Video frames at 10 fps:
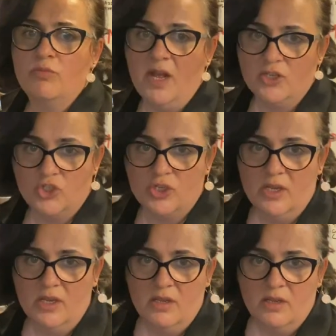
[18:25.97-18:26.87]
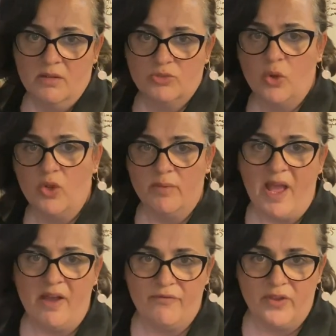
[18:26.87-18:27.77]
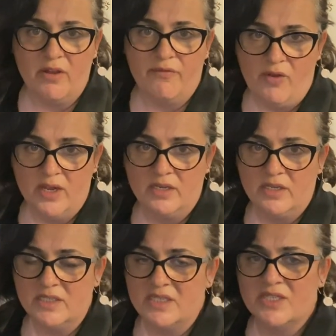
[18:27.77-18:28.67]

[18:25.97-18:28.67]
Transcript: much. I'm talking about how thick or fine it is.